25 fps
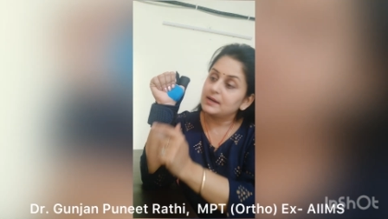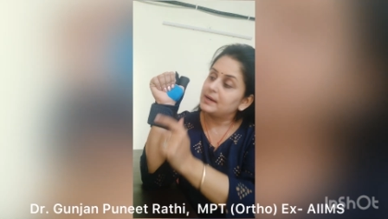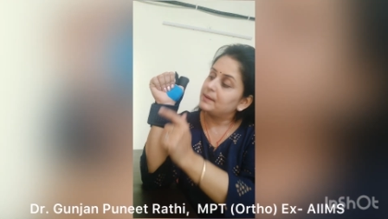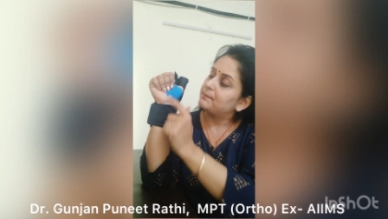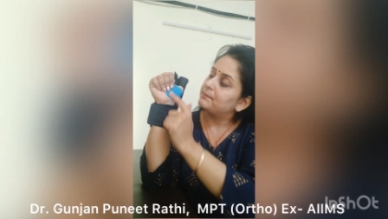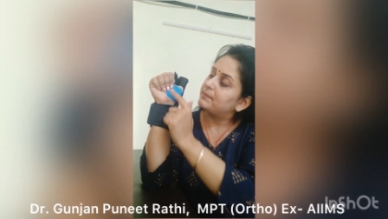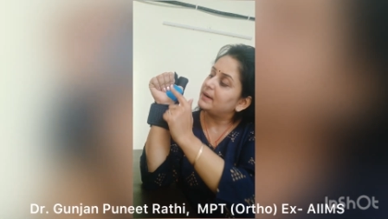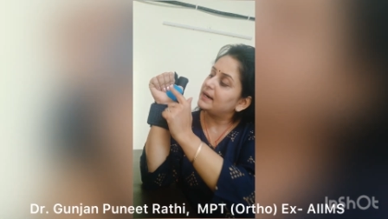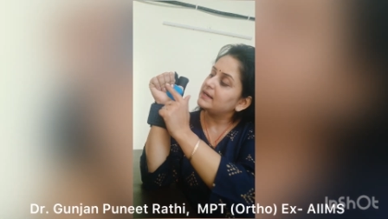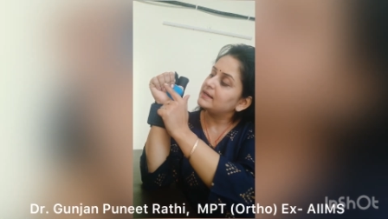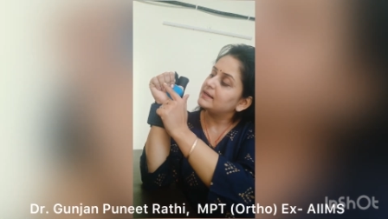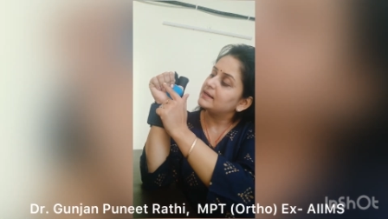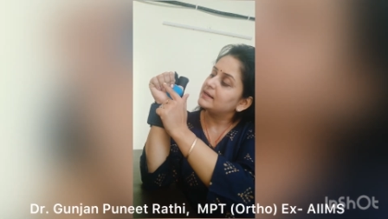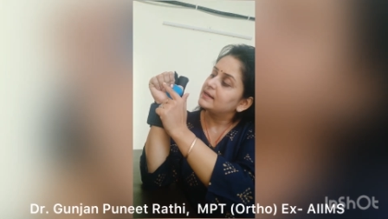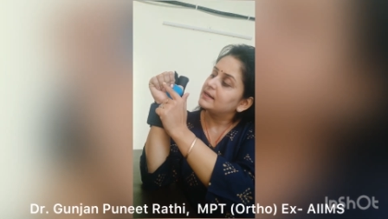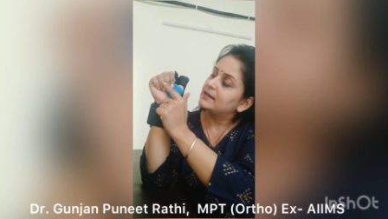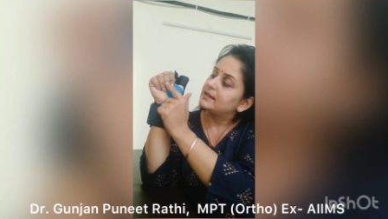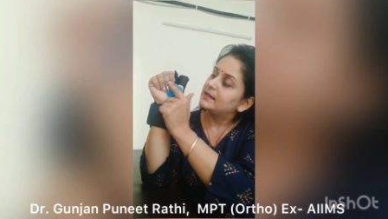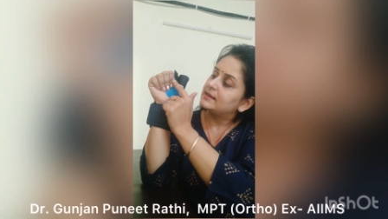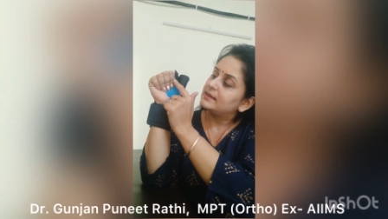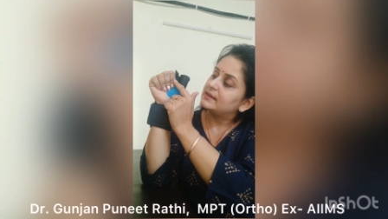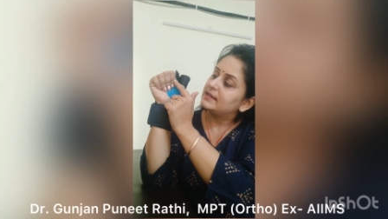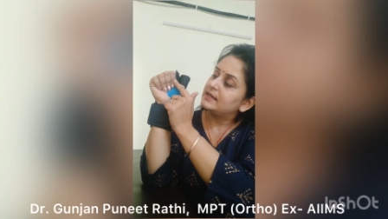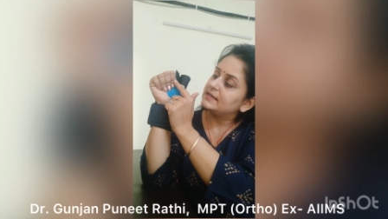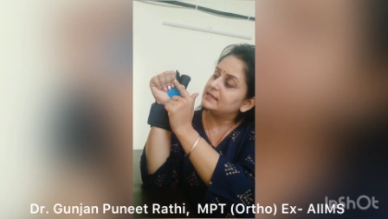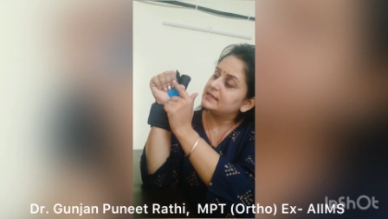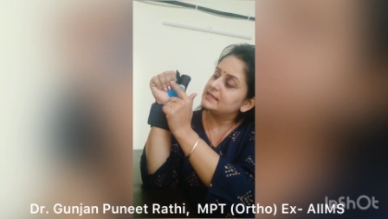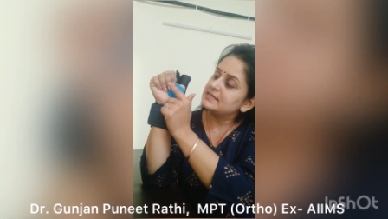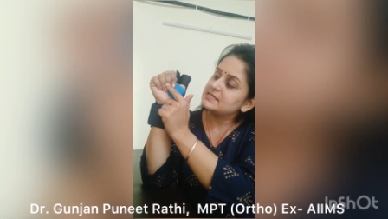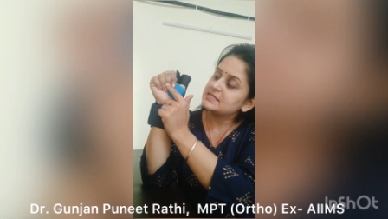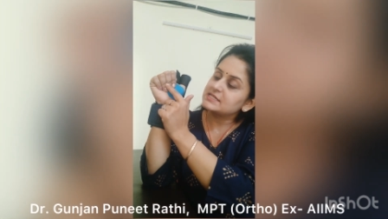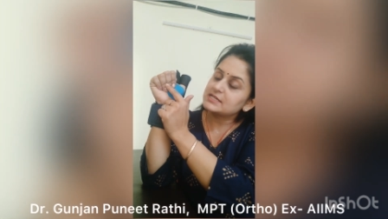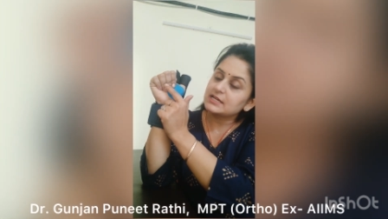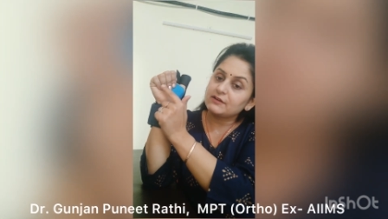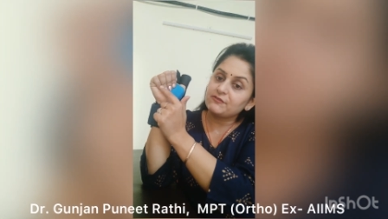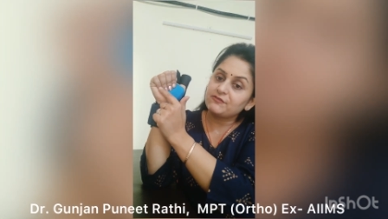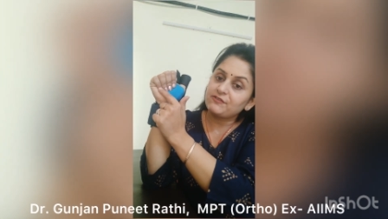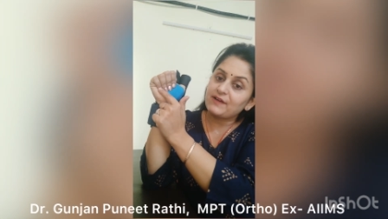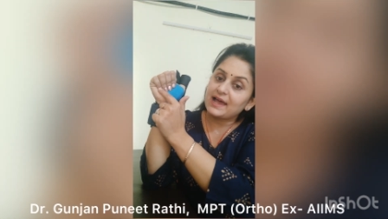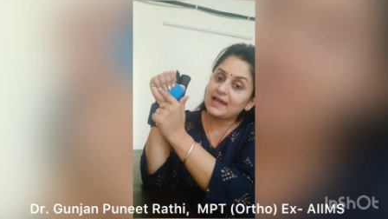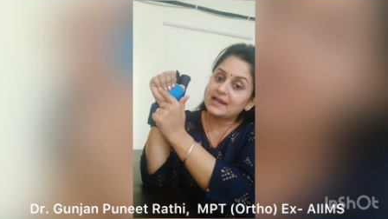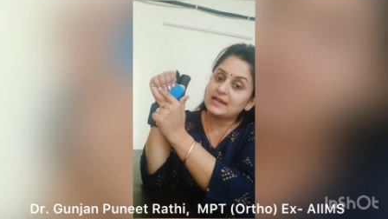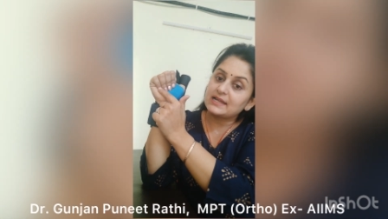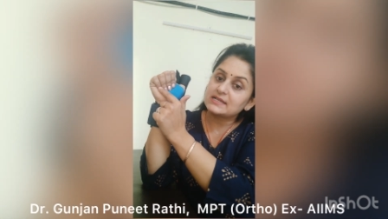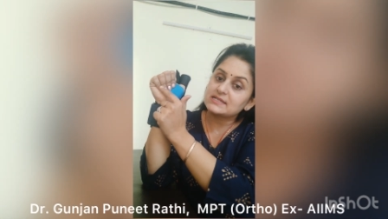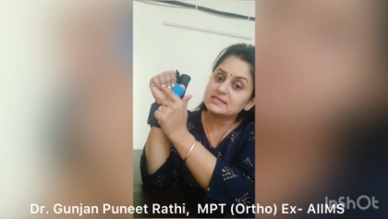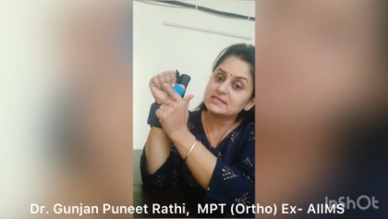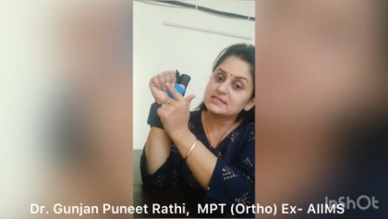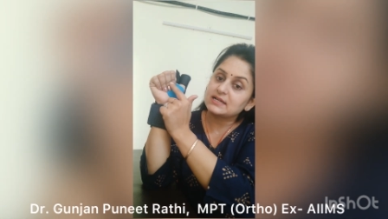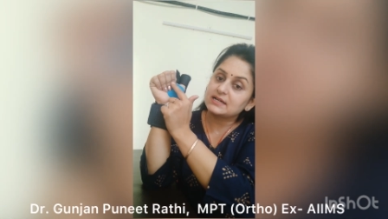but the distal
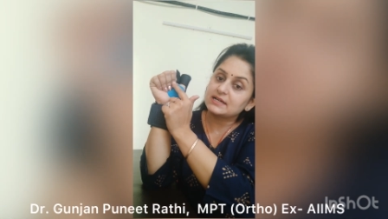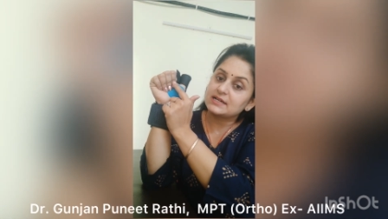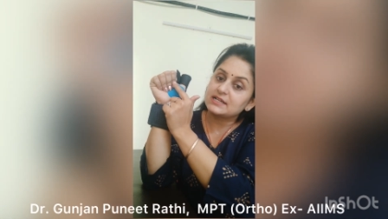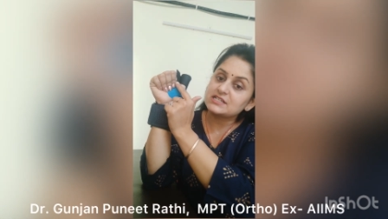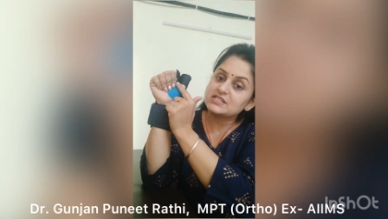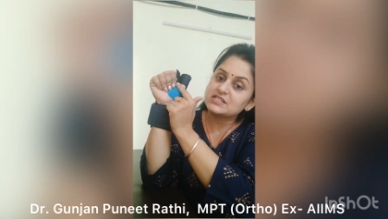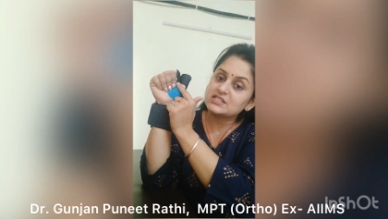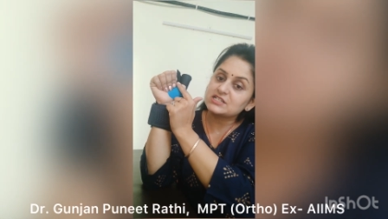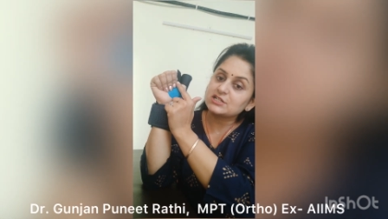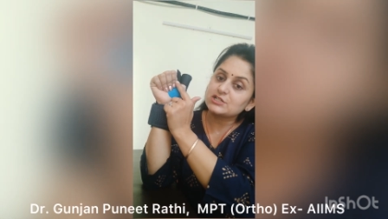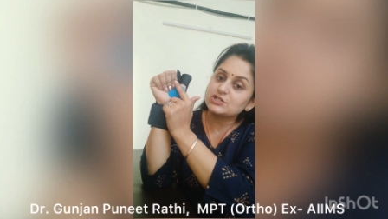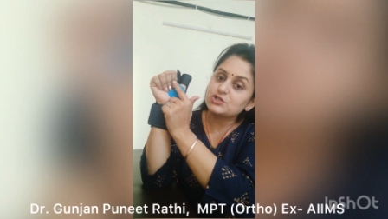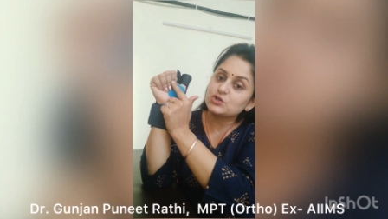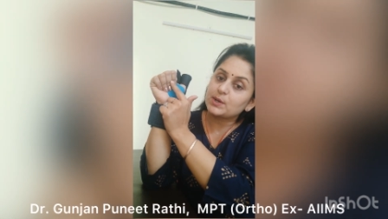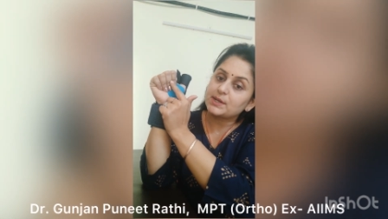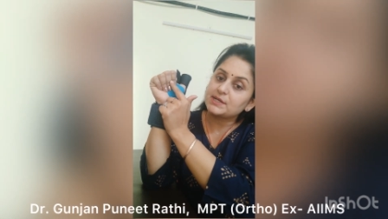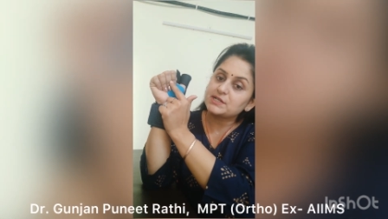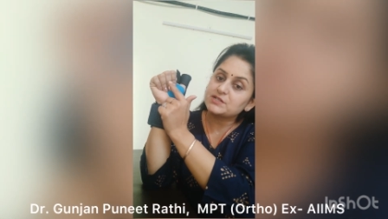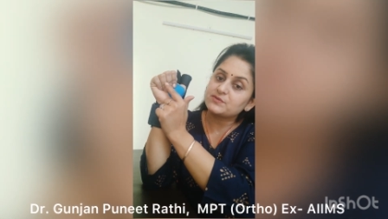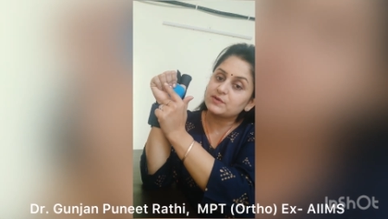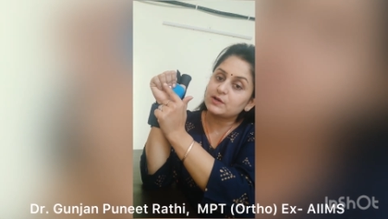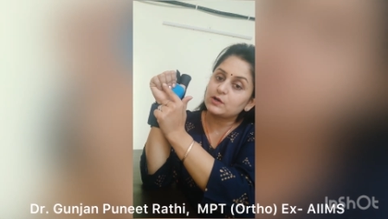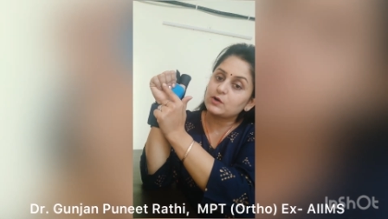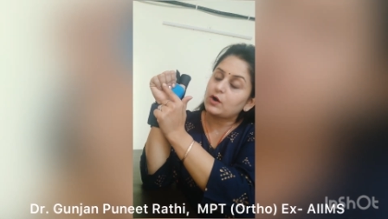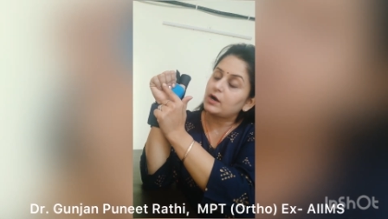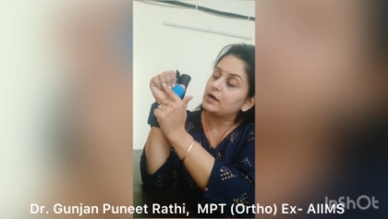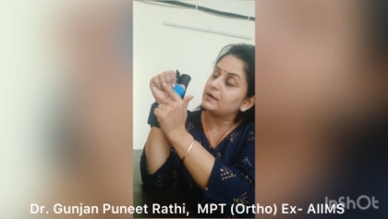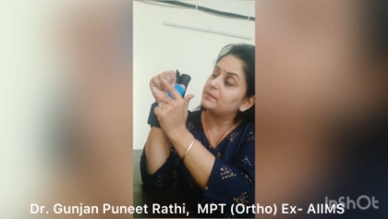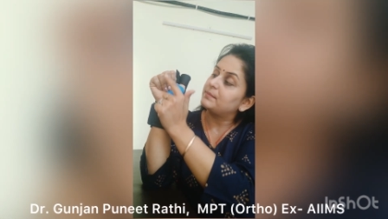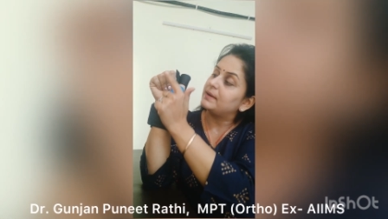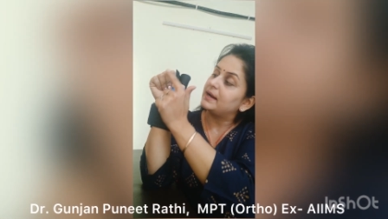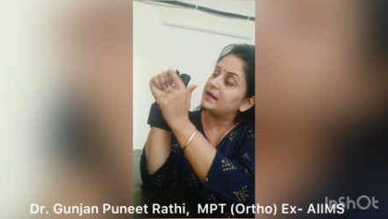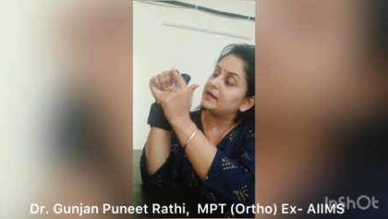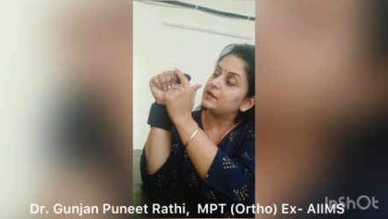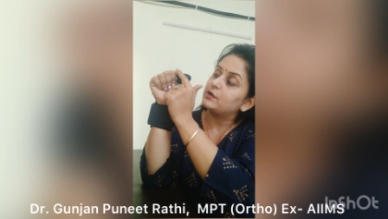phalanx, the distal joints will not bend.